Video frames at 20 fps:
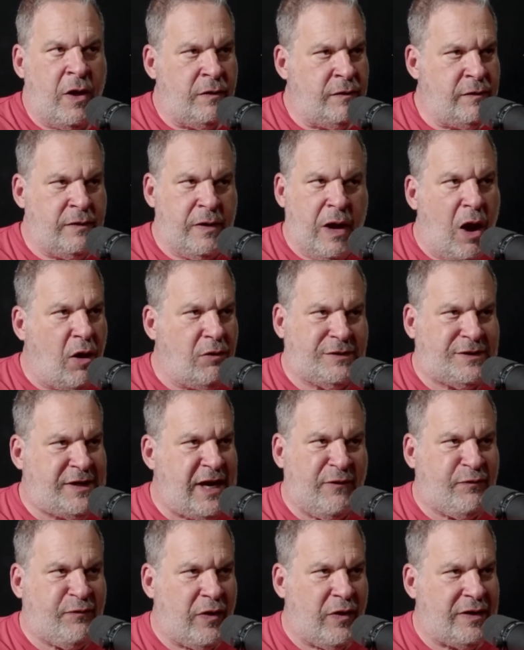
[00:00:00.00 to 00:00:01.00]
no
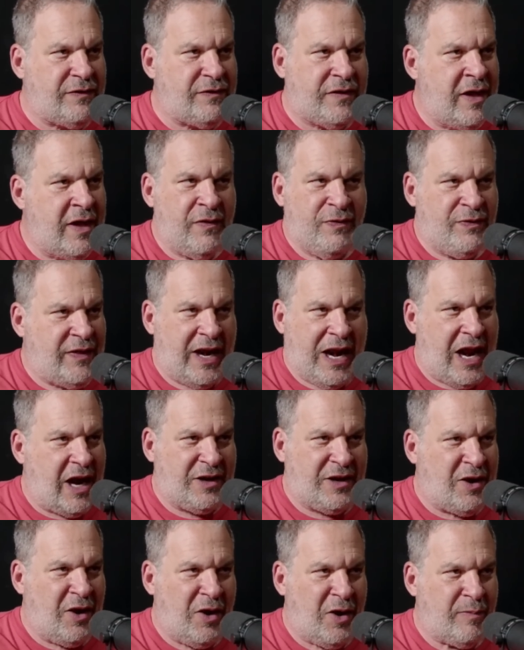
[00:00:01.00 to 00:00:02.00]
different than
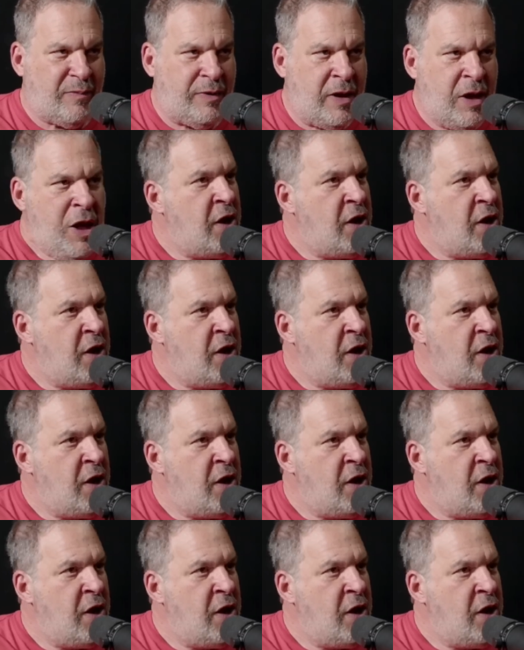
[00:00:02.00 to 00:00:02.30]
on Curb.